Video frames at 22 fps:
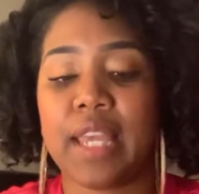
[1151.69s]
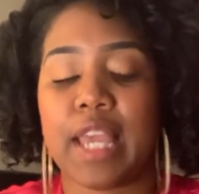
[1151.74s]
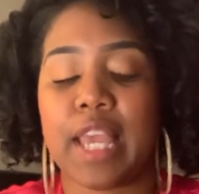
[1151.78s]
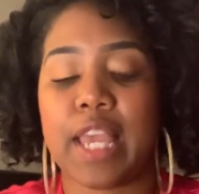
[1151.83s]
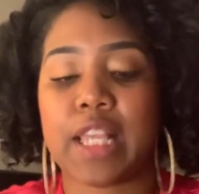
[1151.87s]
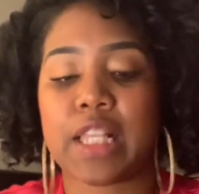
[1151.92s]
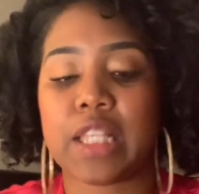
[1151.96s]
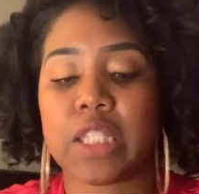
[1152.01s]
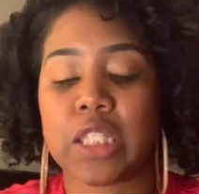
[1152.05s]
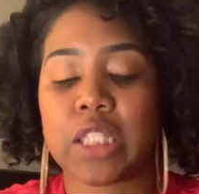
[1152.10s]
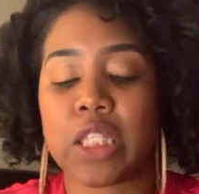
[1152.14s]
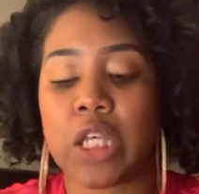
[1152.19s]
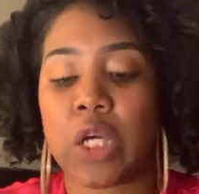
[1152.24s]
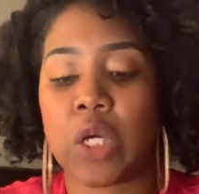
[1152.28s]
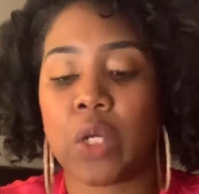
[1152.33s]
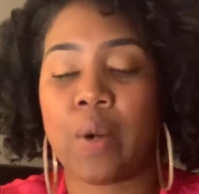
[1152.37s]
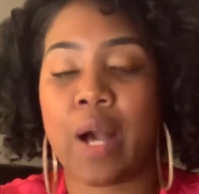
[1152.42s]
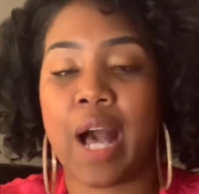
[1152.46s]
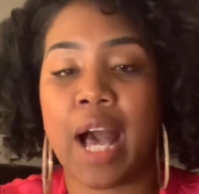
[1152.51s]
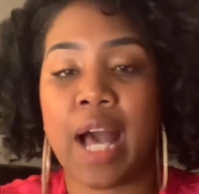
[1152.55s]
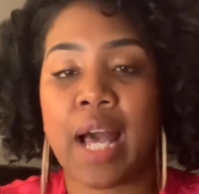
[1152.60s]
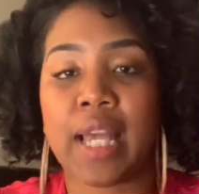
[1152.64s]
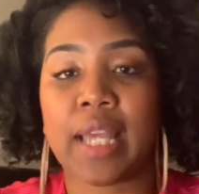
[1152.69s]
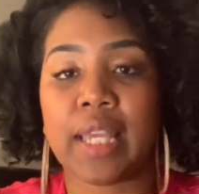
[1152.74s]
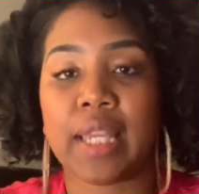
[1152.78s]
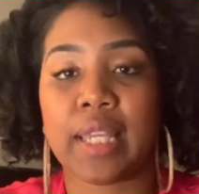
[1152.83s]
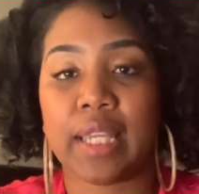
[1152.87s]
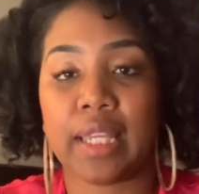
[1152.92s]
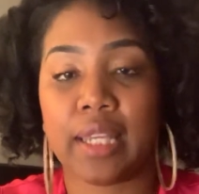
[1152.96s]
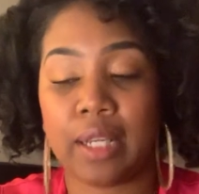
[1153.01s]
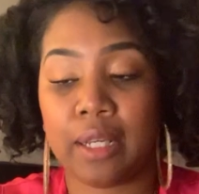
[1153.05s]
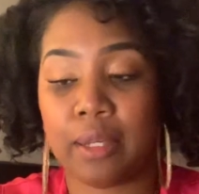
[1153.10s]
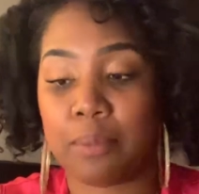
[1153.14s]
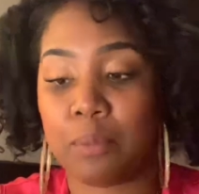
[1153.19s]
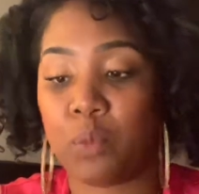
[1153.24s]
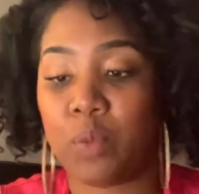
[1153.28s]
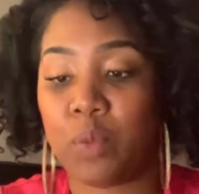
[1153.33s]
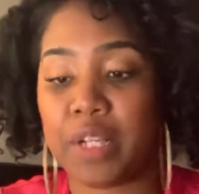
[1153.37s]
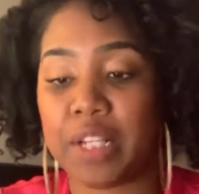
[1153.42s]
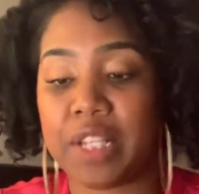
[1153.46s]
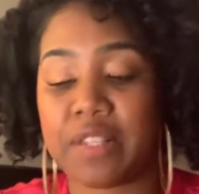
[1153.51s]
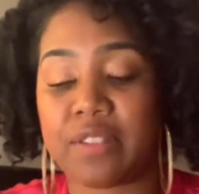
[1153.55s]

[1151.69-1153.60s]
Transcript: And so I want